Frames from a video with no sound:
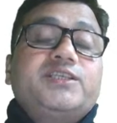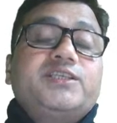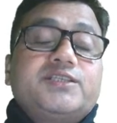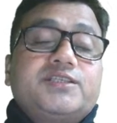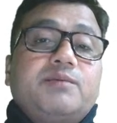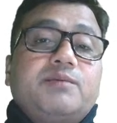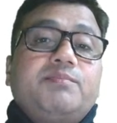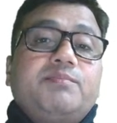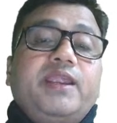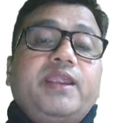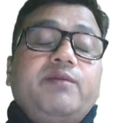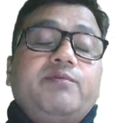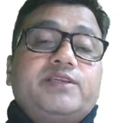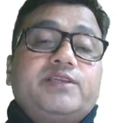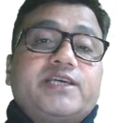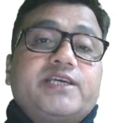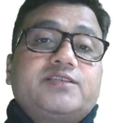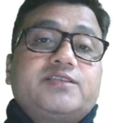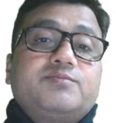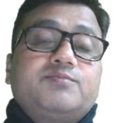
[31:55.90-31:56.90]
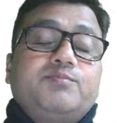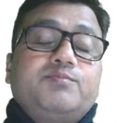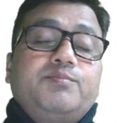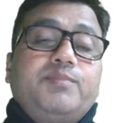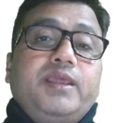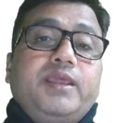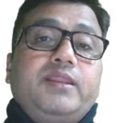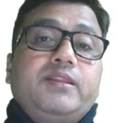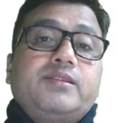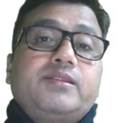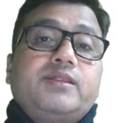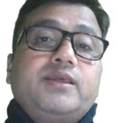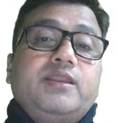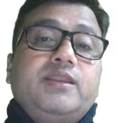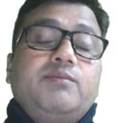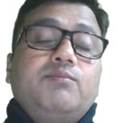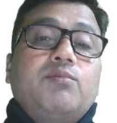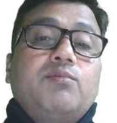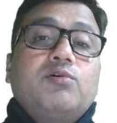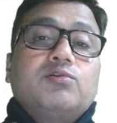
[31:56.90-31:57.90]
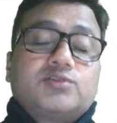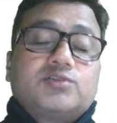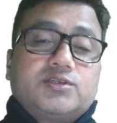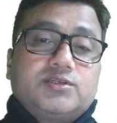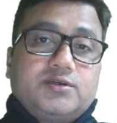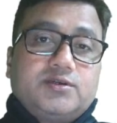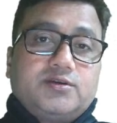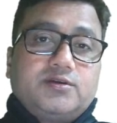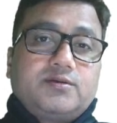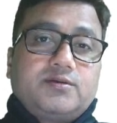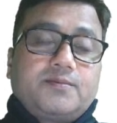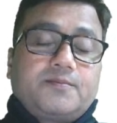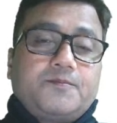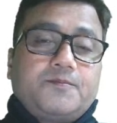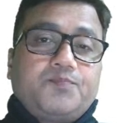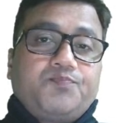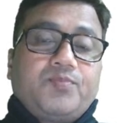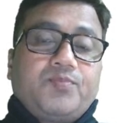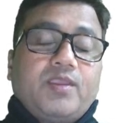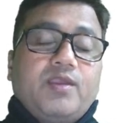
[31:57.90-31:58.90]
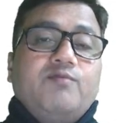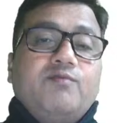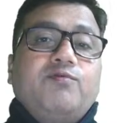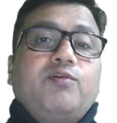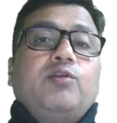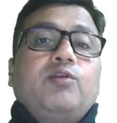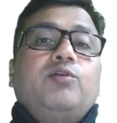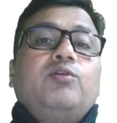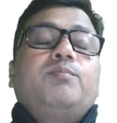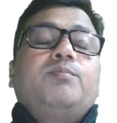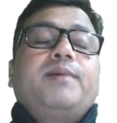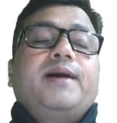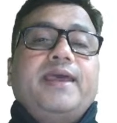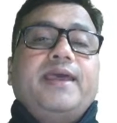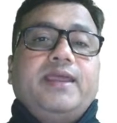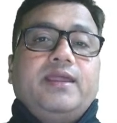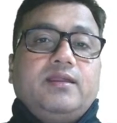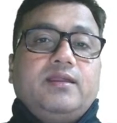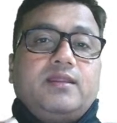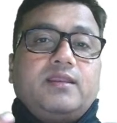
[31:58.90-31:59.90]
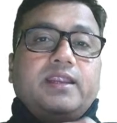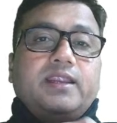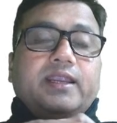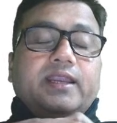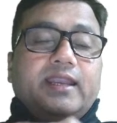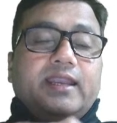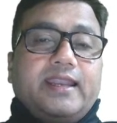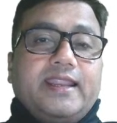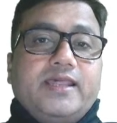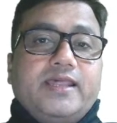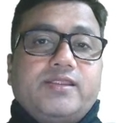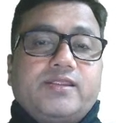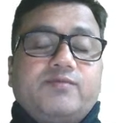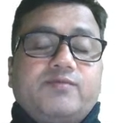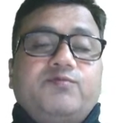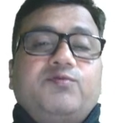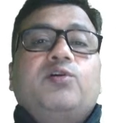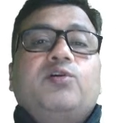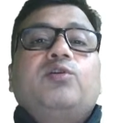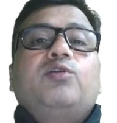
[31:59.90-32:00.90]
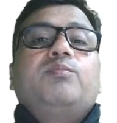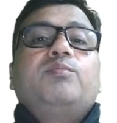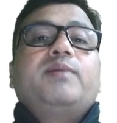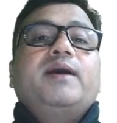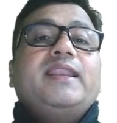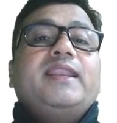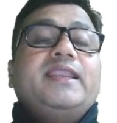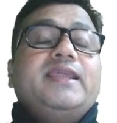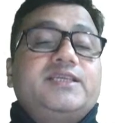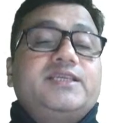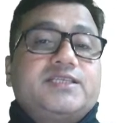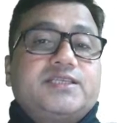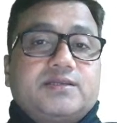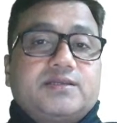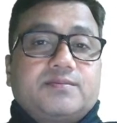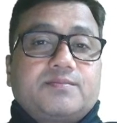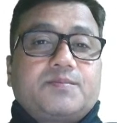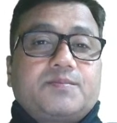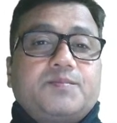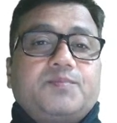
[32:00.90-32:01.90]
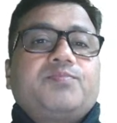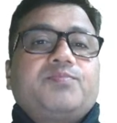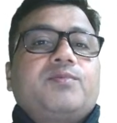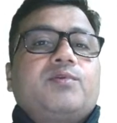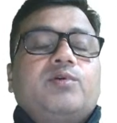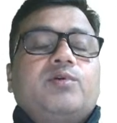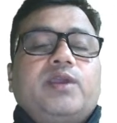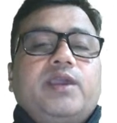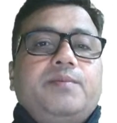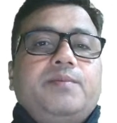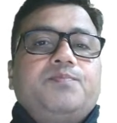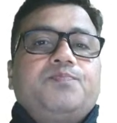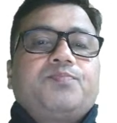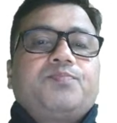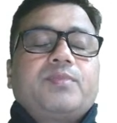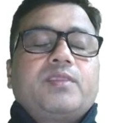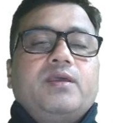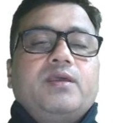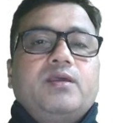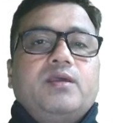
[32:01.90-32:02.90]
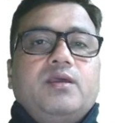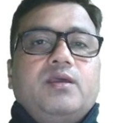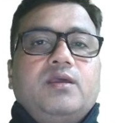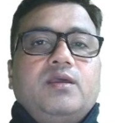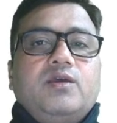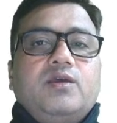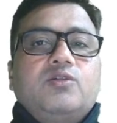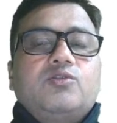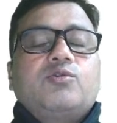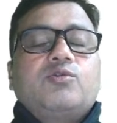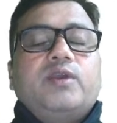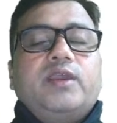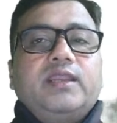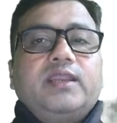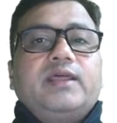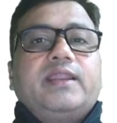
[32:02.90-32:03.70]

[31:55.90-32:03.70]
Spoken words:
the bleed which has been seen most, followed by little less, followed by least. Okay, so in